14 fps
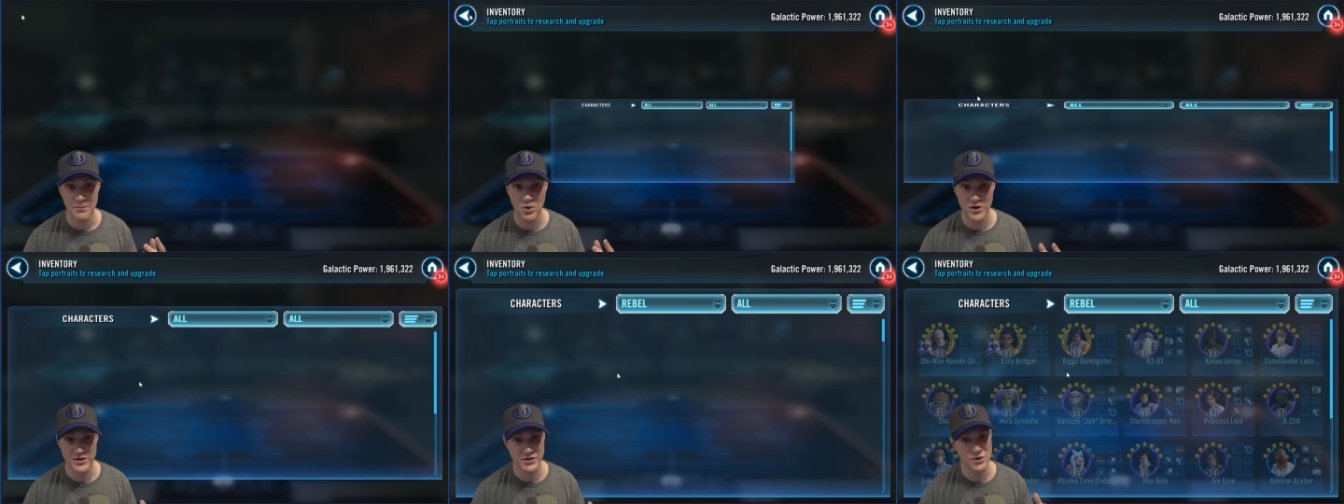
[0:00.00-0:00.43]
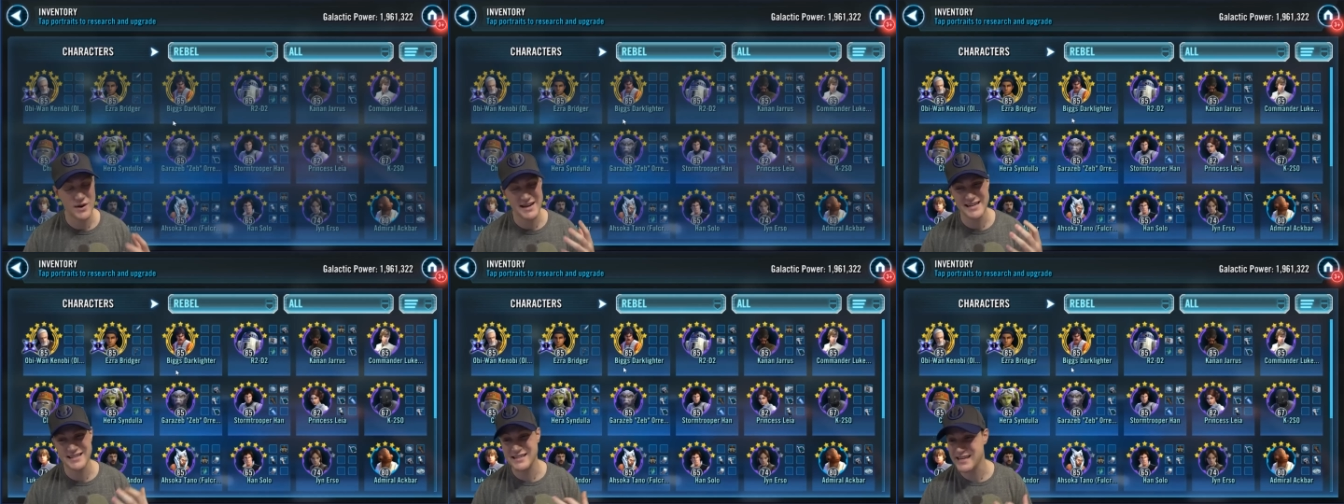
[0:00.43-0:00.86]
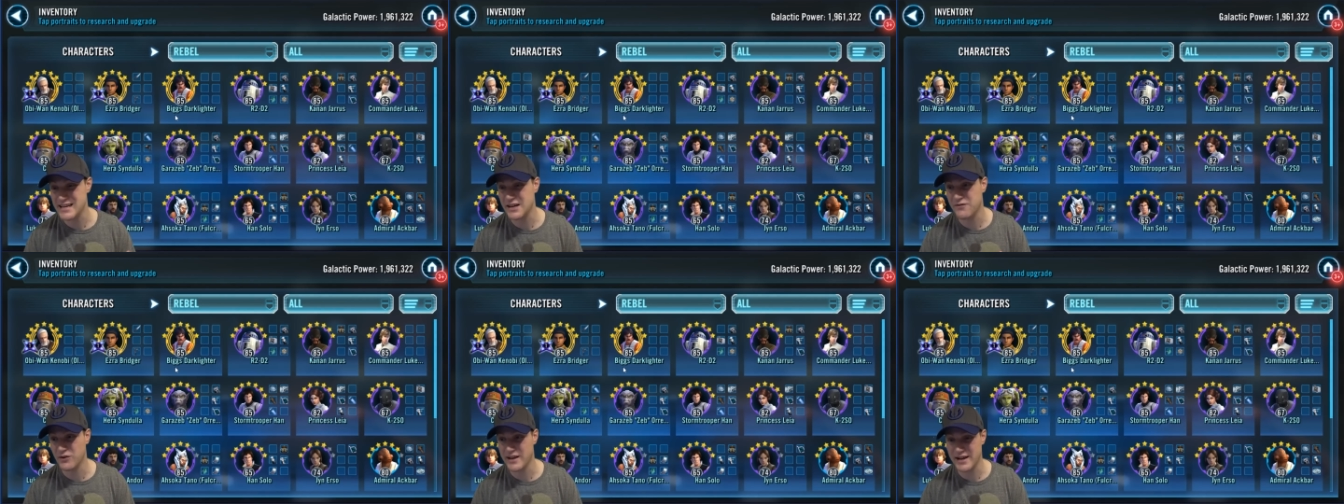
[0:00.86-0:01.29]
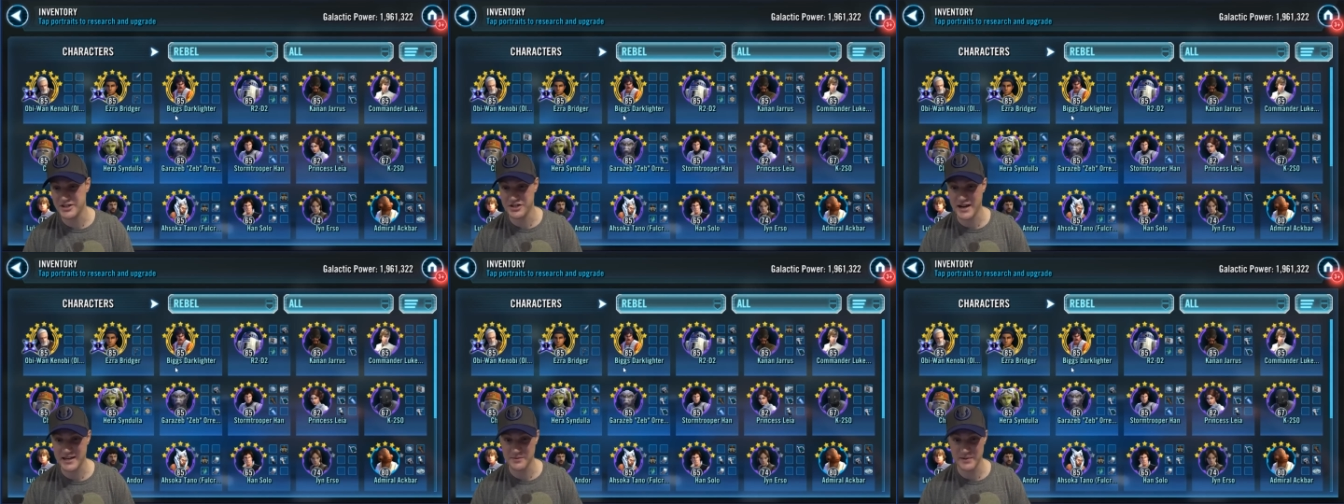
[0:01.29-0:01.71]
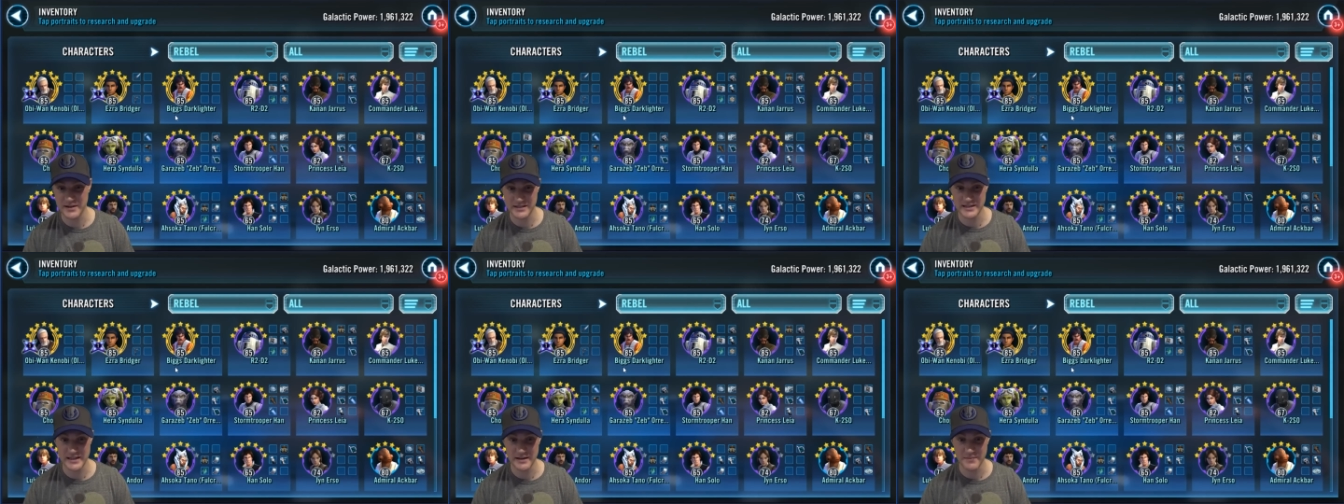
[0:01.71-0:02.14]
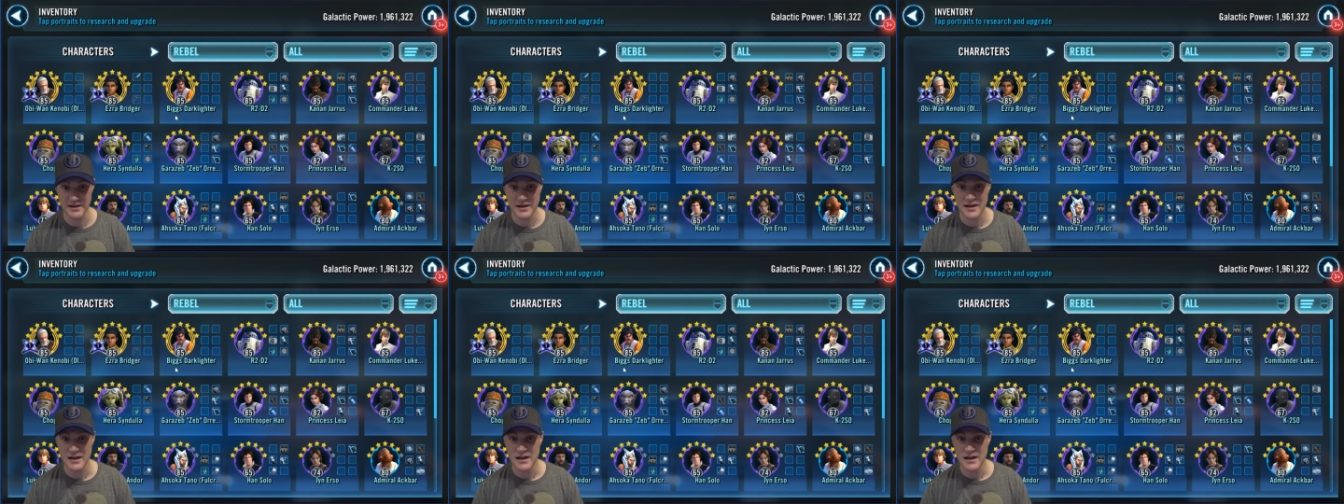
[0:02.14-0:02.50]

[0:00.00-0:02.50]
more so, and he's needed for that Chex Mix team